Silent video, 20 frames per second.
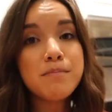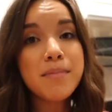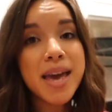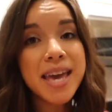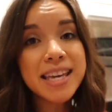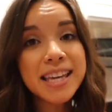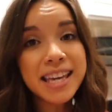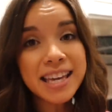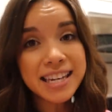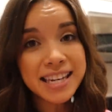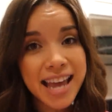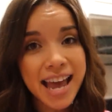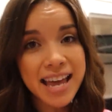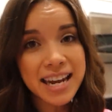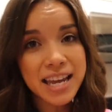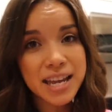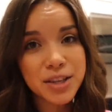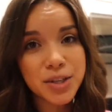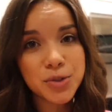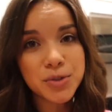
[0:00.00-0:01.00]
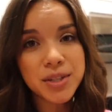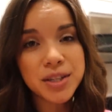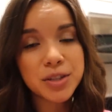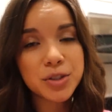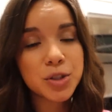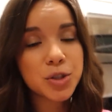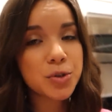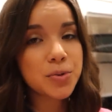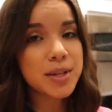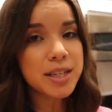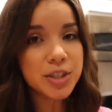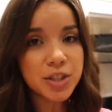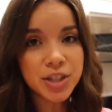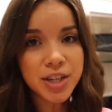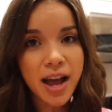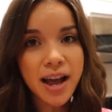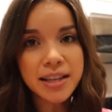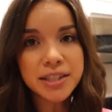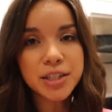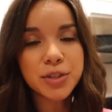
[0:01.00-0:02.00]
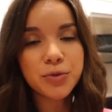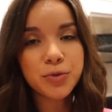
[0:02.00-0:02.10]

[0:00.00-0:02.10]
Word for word: Make an edit using screenshots